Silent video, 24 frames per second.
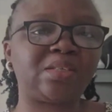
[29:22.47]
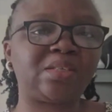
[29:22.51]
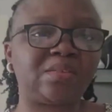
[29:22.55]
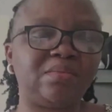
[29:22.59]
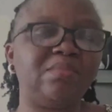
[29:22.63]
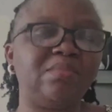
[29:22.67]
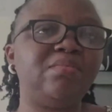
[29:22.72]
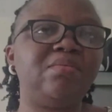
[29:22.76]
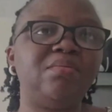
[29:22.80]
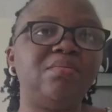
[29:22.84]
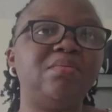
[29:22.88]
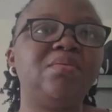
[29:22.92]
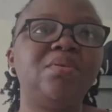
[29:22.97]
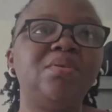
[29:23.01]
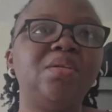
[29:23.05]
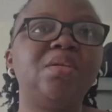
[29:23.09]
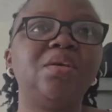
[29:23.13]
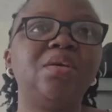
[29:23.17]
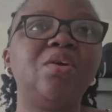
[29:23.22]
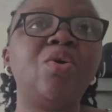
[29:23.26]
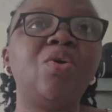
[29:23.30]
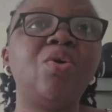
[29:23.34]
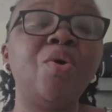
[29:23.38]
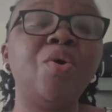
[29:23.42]
It takes
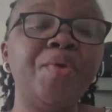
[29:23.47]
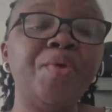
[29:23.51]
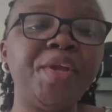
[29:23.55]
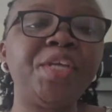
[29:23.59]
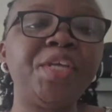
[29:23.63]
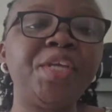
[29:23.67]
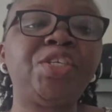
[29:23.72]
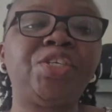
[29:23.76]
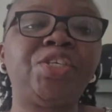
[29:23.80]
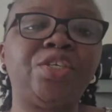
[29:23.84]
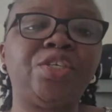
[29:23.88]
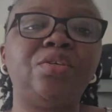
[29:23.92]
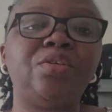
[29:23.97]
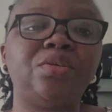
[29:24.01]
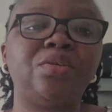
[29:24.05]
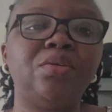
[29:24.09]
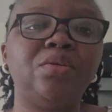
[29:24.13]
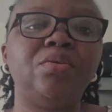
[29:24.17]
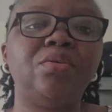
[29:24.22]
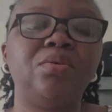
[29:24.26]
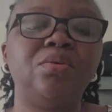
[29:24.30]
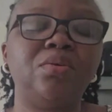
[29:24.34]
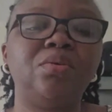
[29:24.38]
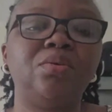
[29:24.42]

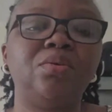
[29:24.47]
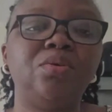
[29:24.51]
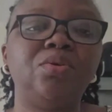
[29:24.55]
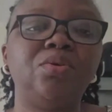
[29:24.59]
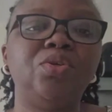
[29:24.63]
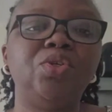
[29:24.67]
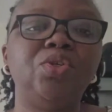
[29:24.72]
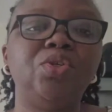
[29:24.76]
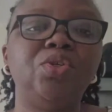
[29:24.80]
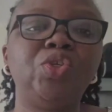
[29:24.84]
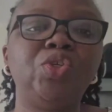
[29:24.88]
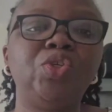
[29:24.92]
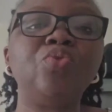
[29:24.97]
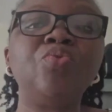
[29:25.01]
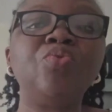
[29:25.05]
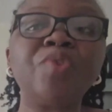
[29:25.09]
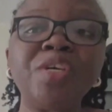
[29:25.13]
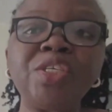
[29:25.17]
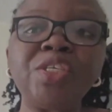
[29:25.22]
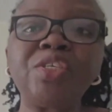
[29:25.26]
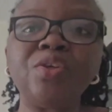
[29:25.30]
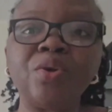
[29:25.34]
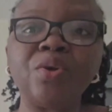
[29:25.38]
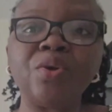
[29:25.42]
courage
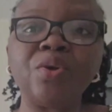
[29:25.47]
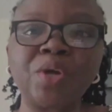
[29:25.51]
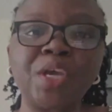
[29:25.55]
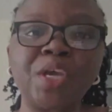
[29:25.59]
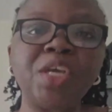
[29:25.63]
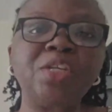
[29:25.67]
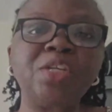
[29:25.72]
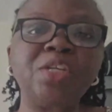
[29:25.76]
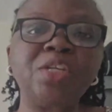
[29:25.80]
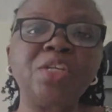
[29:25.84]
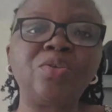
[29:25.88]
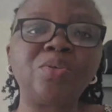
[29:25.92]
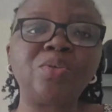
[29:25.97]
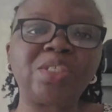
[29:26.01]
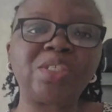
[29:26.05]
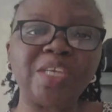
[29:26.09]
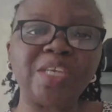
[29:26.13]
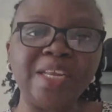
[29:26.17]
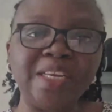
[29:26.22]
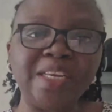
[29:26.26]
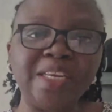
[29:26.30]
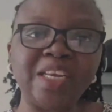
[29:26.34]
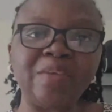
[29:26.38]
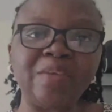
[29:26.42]
to raise your
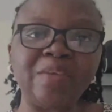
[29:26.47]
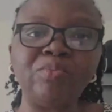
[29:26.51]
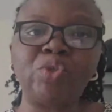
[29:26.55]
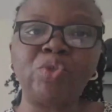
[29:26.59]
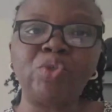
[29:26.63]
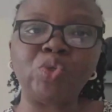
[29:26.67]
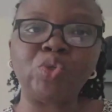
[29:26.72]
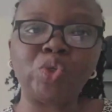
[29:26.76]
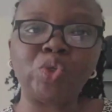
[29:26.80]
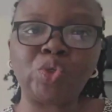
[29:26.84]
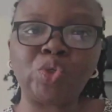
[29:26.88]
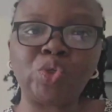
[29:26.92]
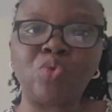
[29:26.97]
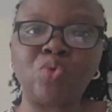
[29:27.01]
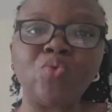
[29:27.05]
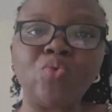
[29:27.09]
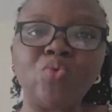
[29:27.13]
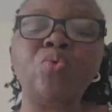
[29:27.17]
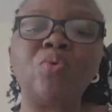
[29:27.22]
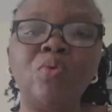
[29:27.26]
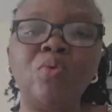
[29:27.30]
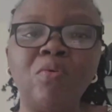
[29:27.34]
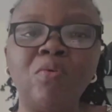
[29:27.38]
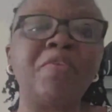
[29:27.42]
kid, to send them to
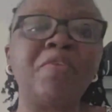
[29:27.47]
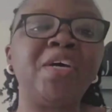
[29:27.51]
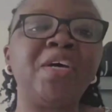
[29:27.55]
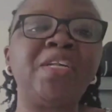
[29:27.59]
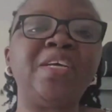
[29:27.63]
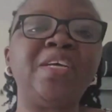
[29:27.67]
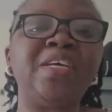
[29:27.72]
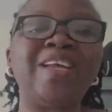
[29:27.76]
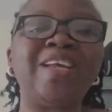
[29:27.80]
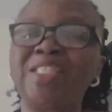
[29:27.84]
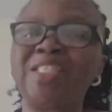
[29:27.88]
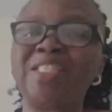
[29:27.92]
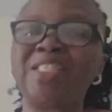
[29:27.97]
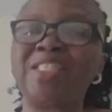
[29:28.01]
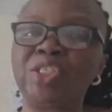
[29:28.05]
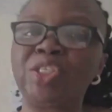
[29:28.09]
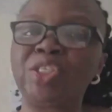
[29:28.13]
school over there.